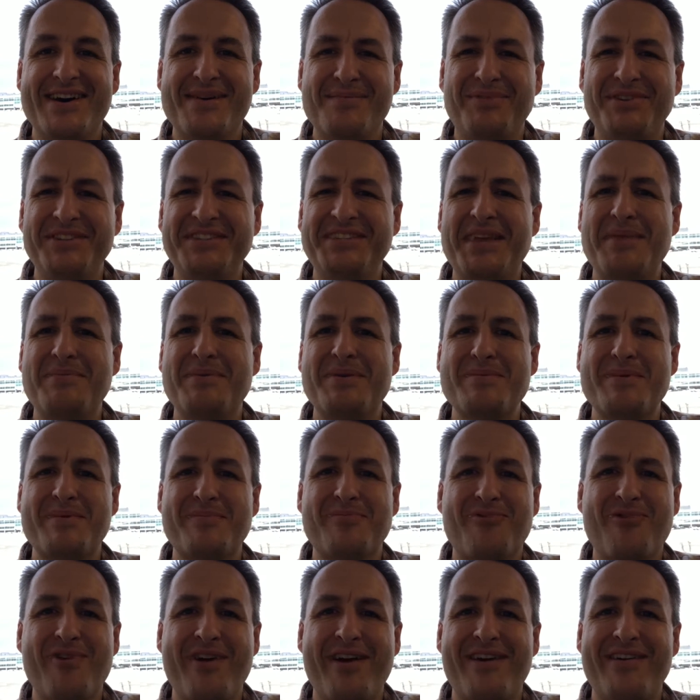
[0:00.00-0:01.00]
Please keep them
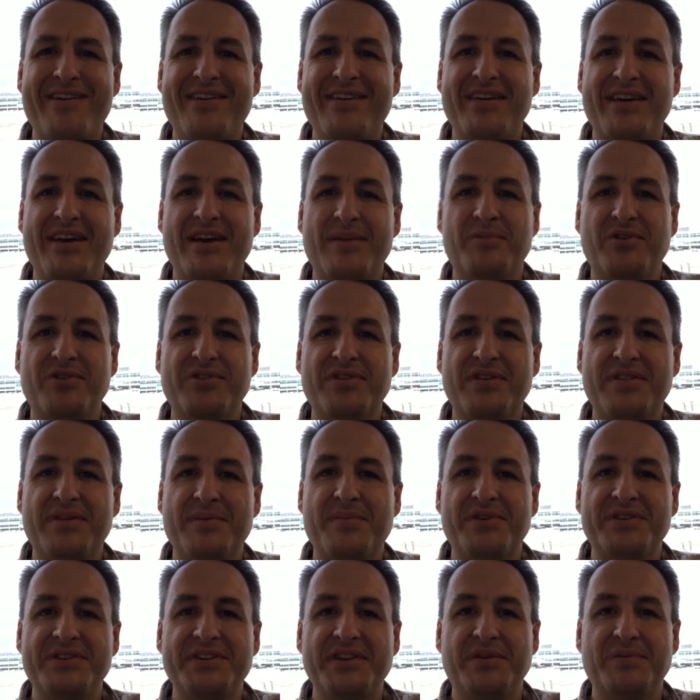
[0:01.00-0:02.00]
in prayer. Both of
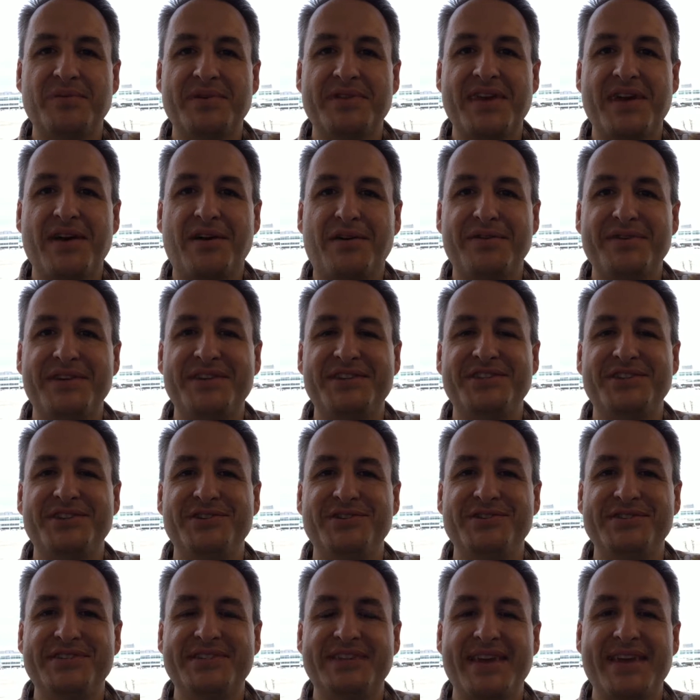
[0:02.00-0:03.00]
them are dealing with health
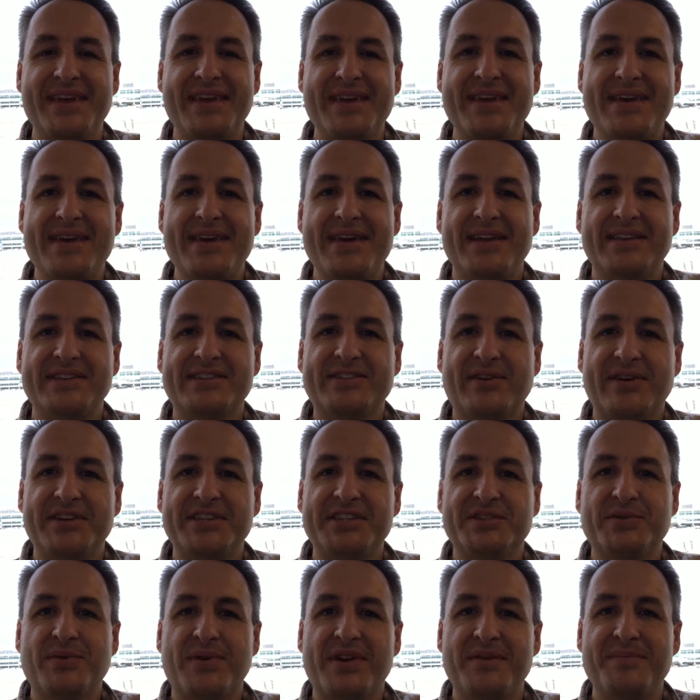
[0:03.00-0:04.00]
issues, and so I
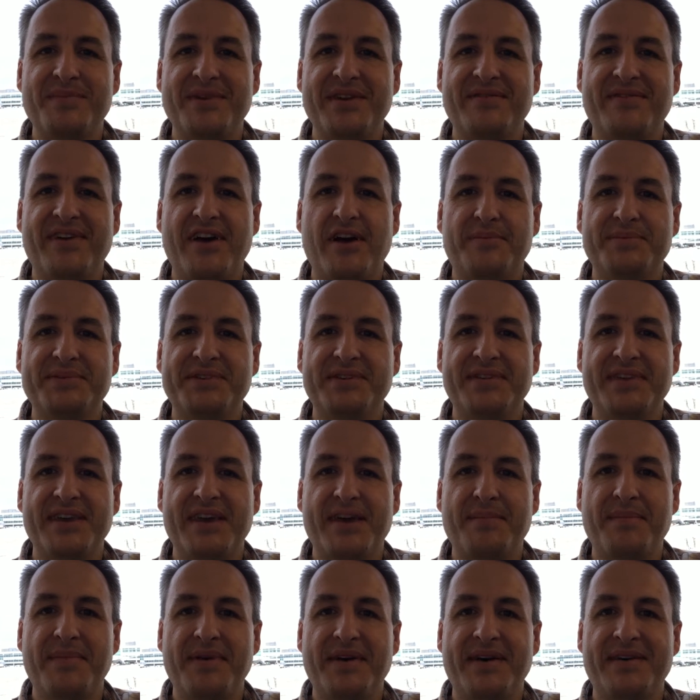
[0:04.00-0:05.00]
just want to be of help to
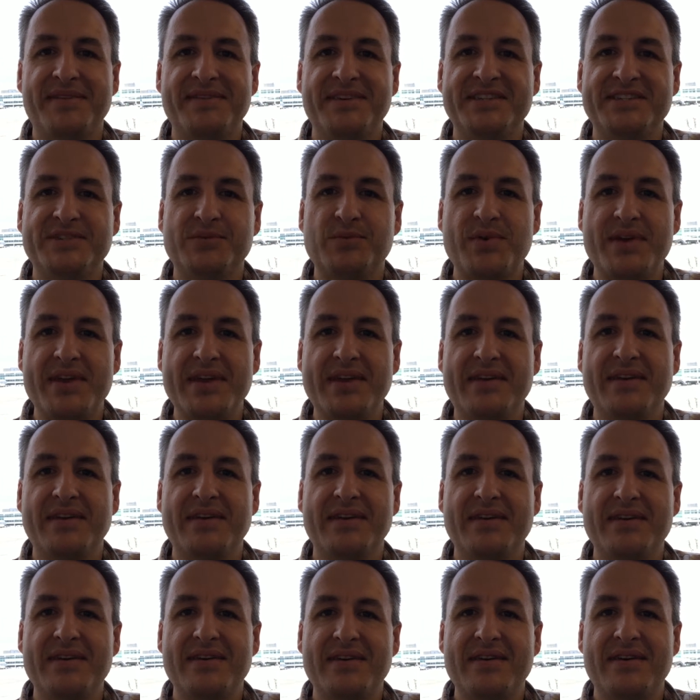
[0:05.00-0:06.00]
them this week
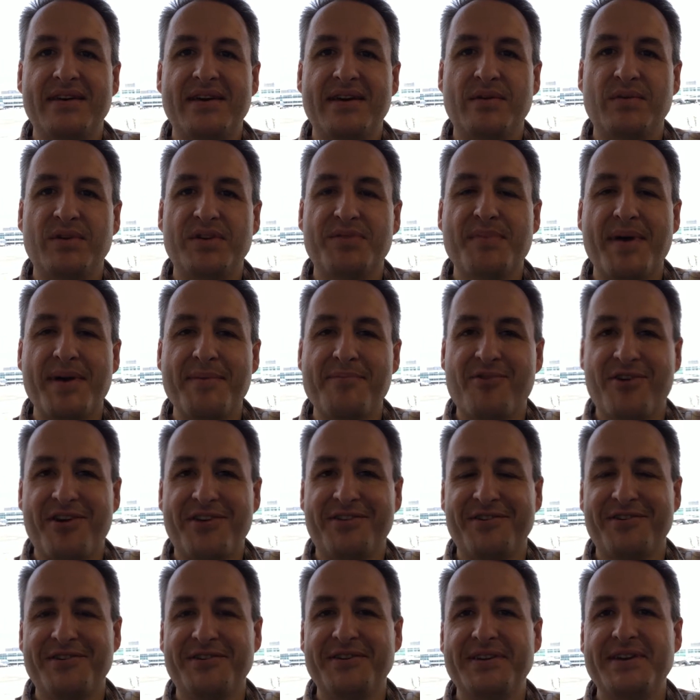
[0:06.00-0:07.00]
with my
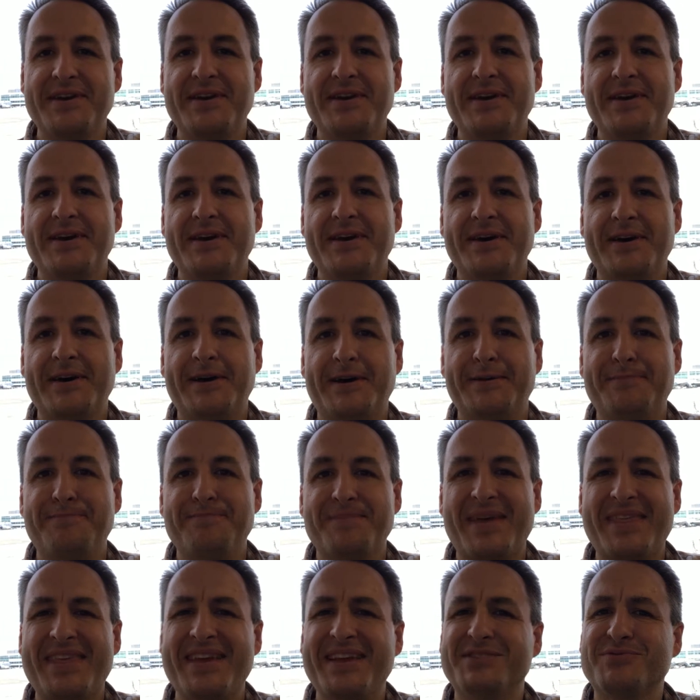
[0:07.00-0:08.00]
brother. I
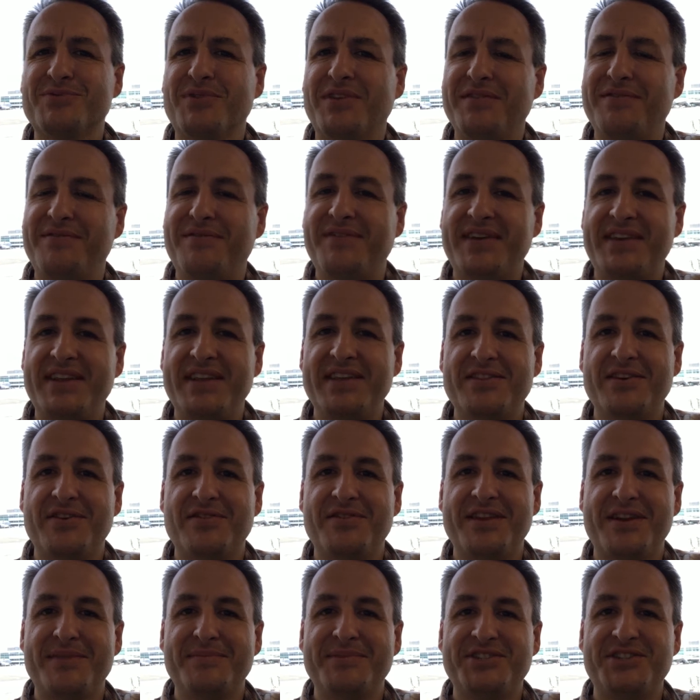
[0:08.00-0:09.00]
think it's really fitting,
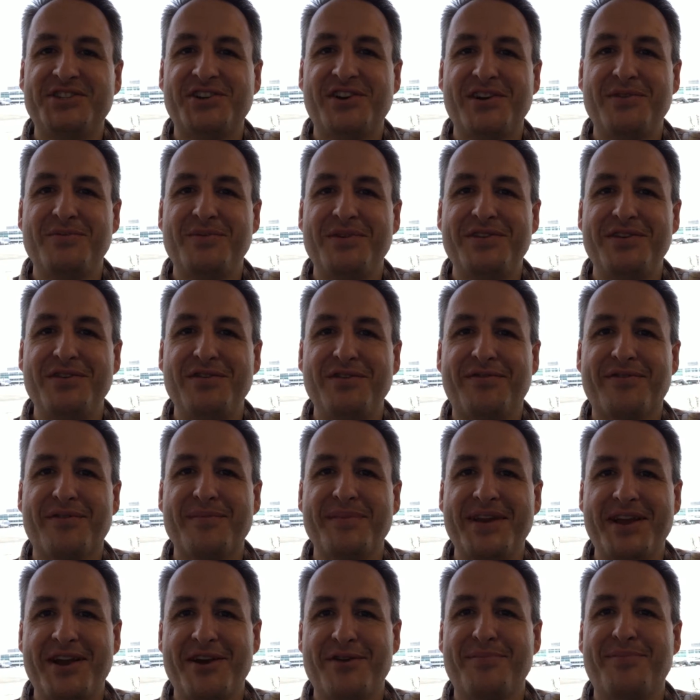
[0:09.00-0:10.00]
though, that I'm sharing with you
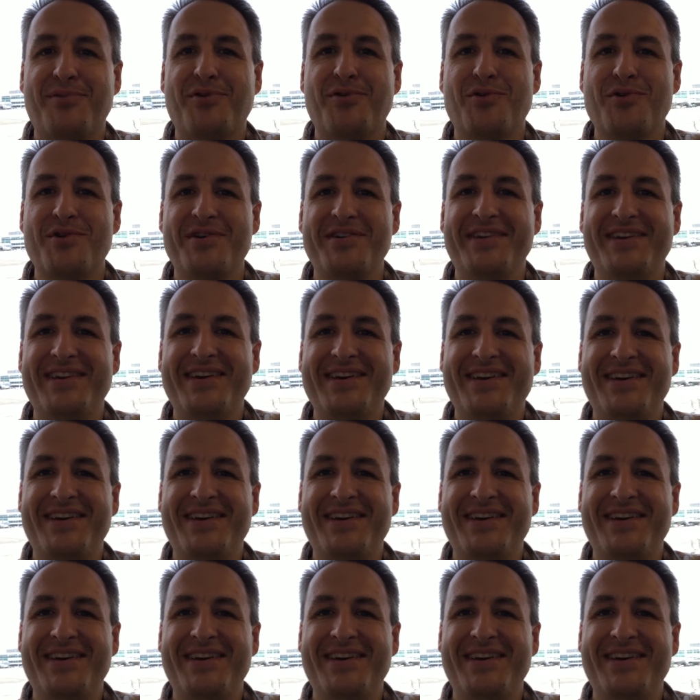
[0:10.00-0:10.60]
from an airport.